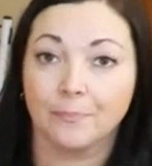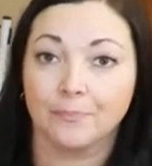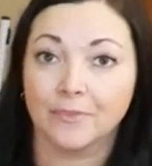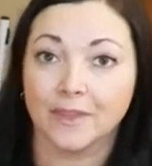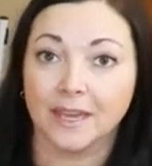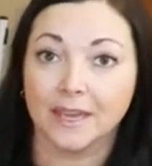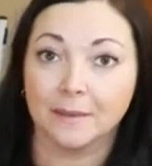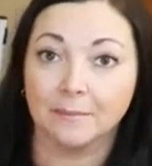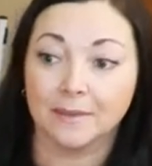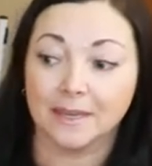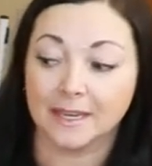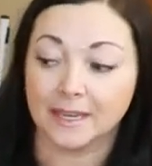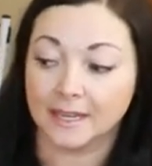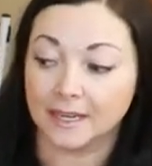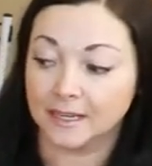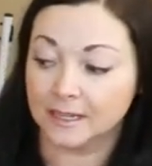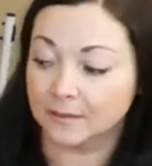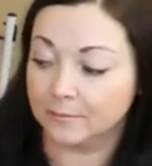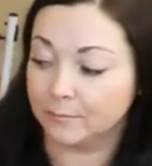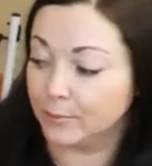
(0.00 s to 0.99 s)
It can
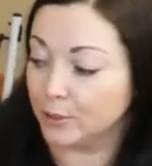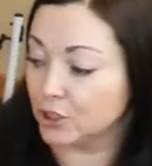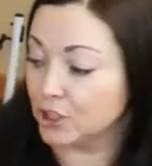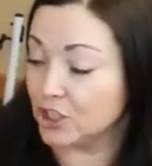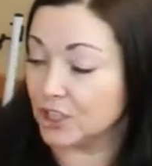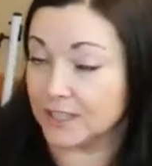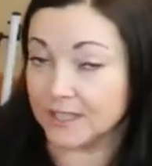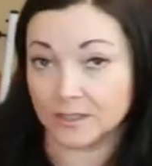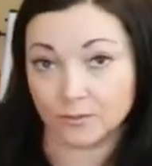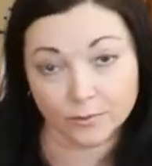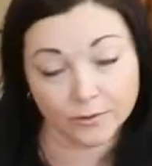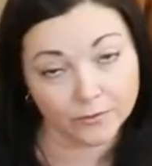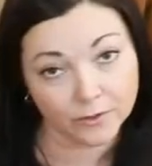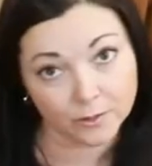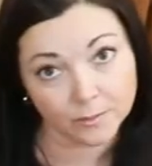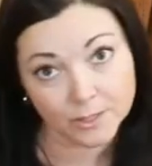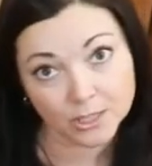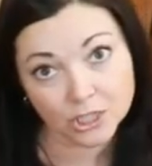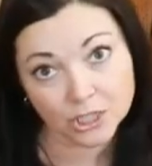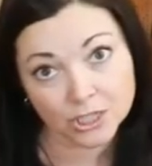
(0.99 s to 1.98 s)
be purchased
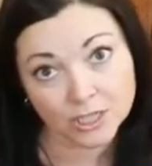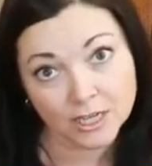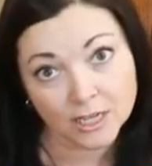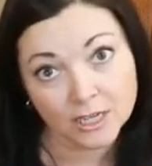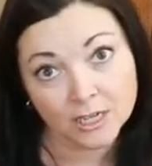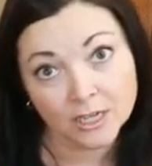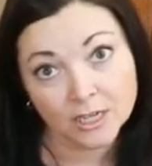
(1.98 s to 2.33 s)
refurbished